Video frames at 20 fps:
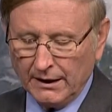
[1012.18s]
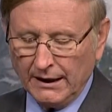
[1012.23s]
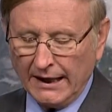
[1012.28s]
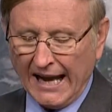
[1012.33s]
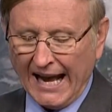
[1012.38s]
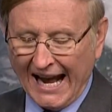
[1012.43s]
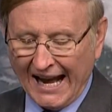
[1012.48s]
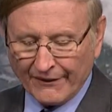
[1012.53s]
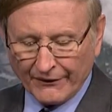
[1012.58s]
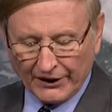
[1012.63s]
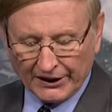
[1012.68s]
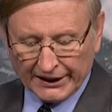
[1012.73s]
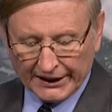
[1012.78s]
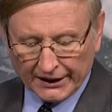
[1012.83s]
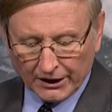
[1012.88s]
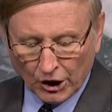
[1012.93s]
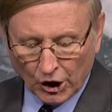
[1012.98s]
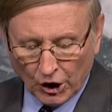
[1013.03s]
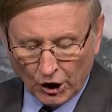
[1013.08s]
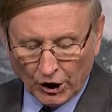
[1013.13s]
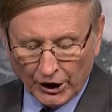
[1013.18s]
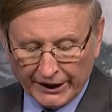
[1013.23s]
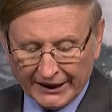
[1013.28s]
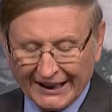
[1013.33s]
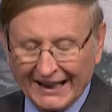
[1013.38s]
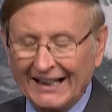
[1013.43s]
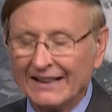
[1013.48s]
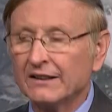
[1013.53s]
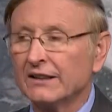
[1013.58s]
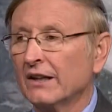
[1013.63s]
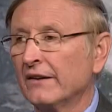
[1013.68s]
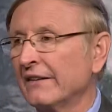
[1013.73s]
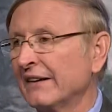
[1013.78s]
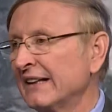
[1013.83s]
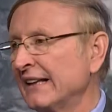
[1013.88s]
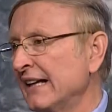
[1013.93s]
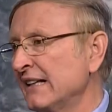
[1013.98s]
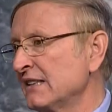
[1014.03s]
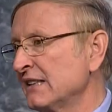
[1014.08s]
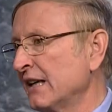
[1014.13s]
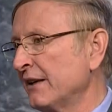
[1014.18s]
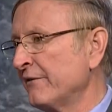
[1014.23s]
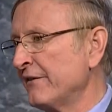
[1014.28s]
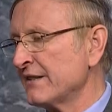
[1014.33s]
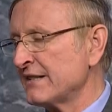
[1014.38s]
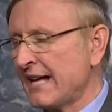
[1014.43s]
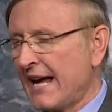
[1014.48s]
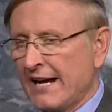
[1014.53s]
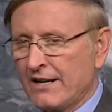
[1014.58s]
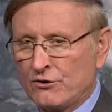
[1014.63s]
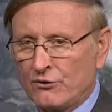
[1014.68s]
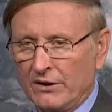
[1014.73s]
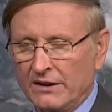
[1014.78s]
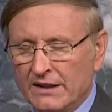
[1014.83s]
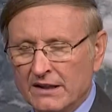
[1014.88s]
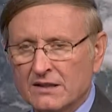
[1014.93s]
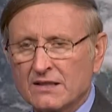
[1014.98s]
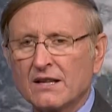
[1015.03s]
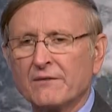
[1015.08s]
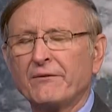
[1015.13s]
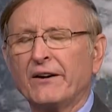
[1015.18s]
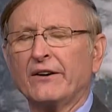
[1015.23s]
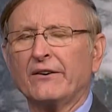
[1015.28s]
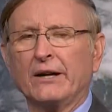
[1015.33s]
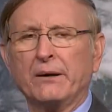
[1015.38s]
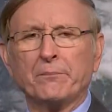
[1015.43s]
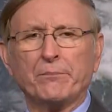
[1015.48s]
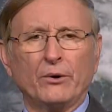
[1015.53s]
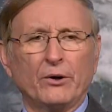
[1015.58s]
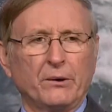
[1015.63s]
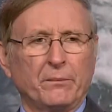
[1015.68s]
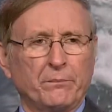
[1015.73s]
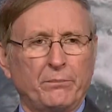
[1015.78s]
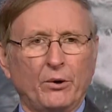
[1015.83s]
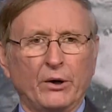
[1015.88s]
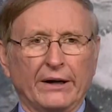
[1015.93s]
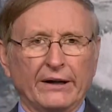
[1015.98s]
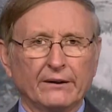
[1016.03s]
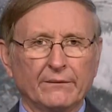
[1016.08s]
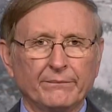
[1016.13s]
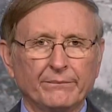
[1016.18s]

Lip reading: and the little horn until the cleansing of the sanctuary. This is a very important point.